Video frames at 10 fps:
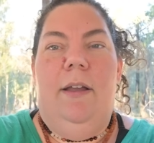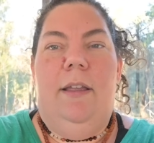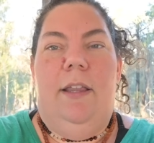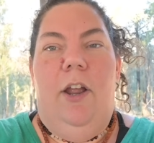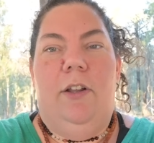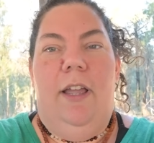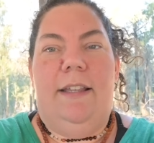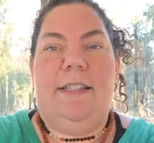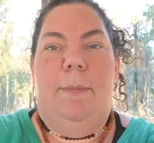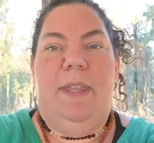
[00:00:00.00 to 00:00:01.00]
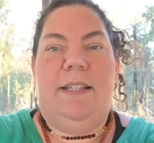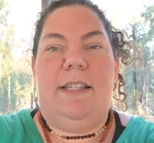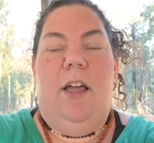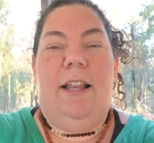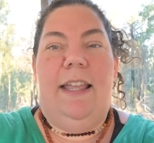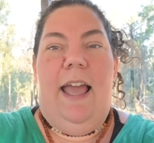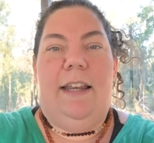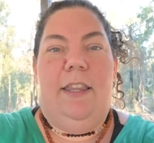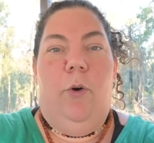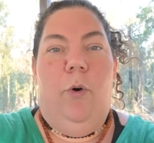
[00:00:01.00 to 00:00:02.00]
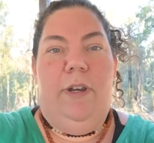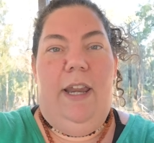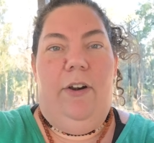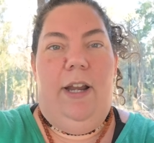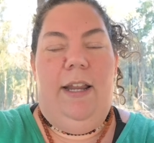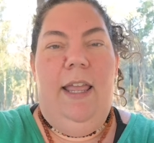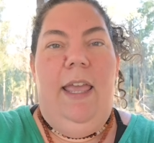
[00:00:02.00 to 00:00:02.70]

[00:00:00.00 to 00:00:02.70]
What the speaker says: You know, like something slightly out of the ordinary